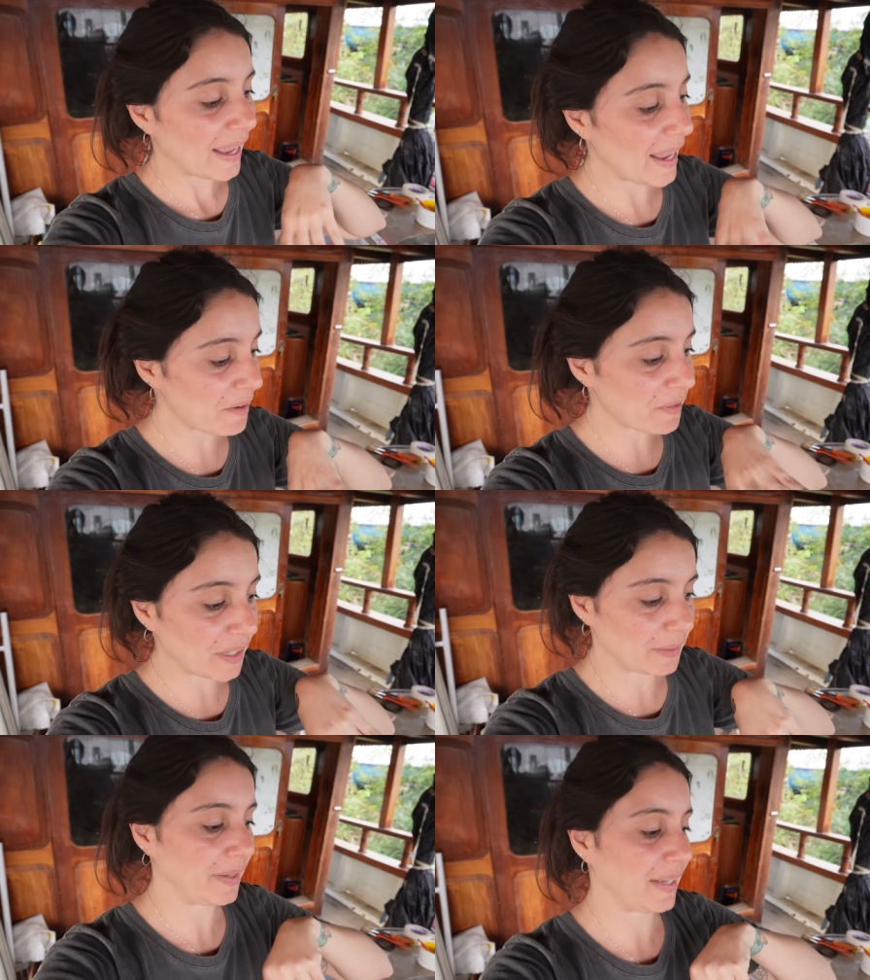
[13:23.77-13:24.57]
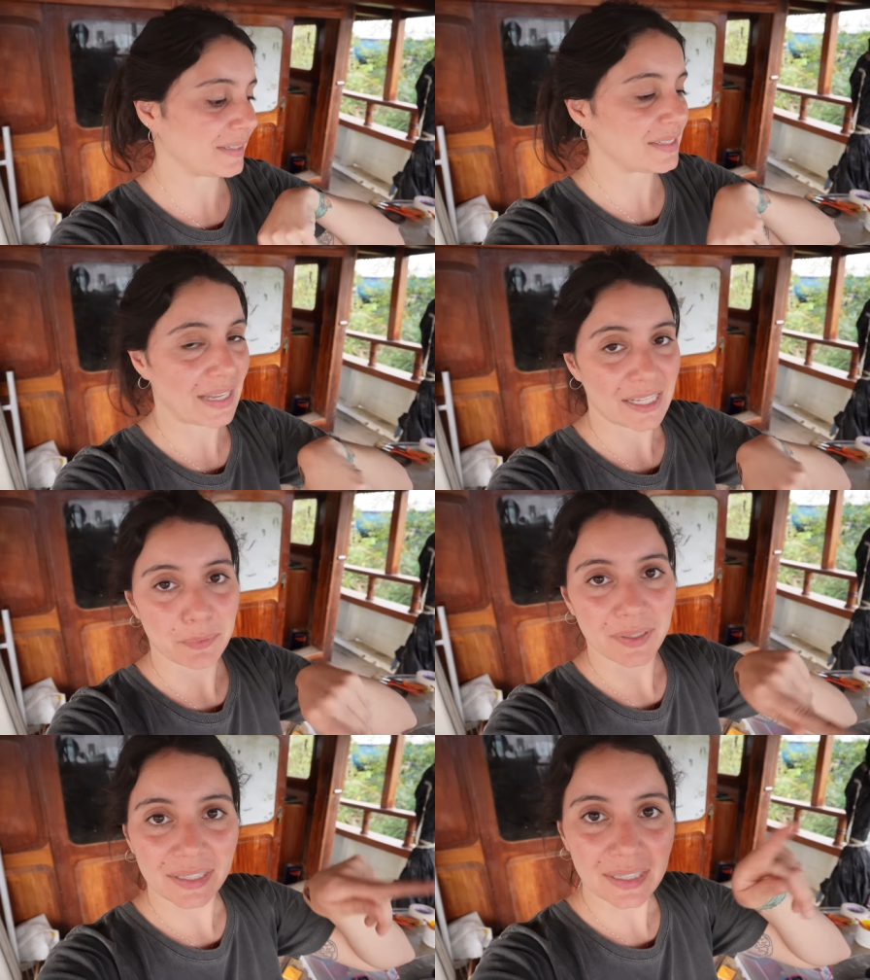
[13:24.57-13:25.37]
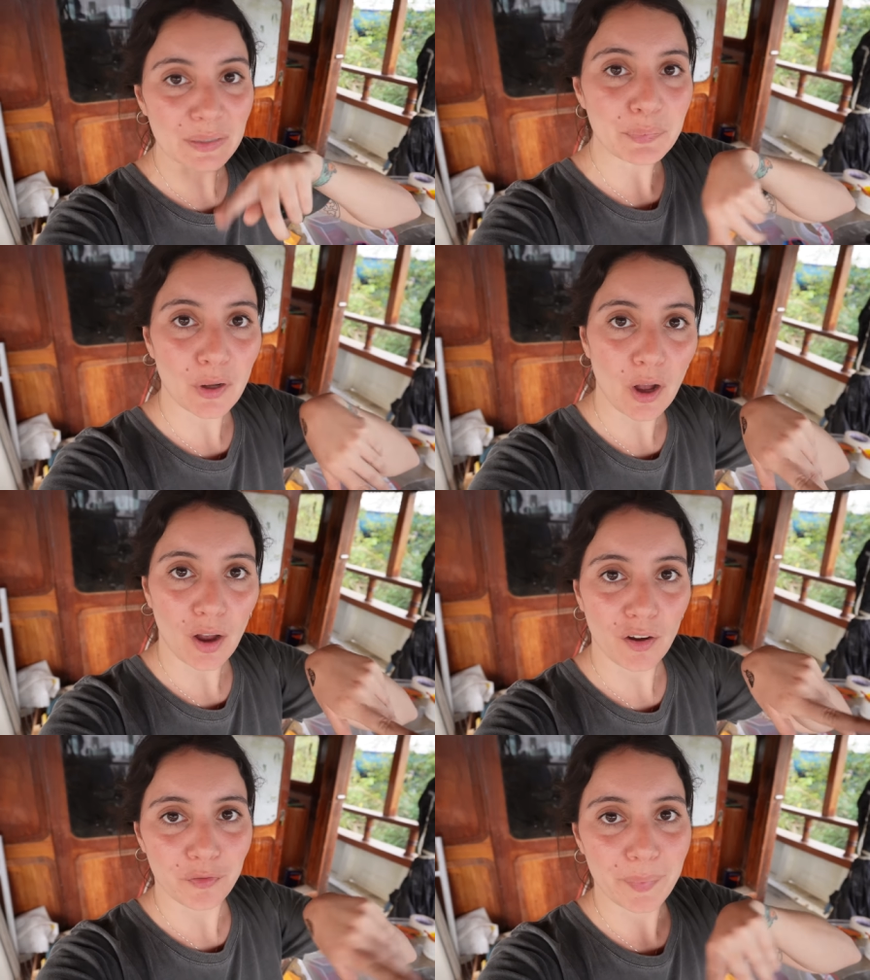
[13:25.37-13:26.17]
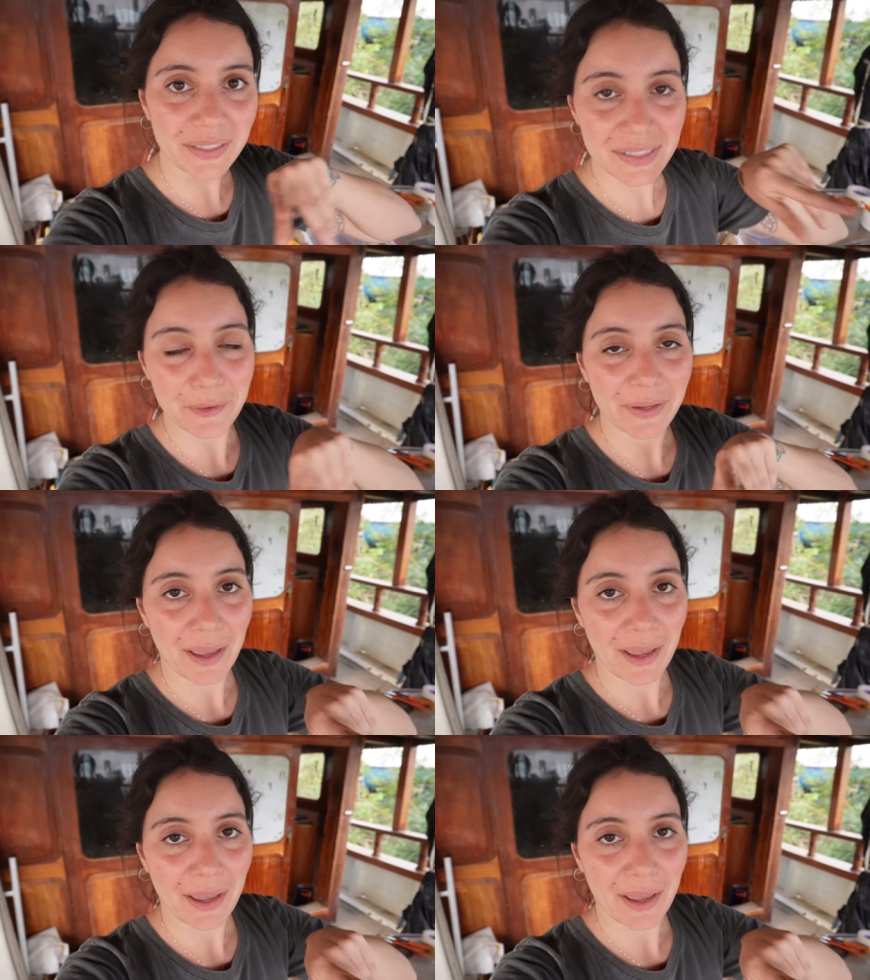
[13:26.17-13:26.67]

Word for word: And we're gonna make a test with a couple of bits that we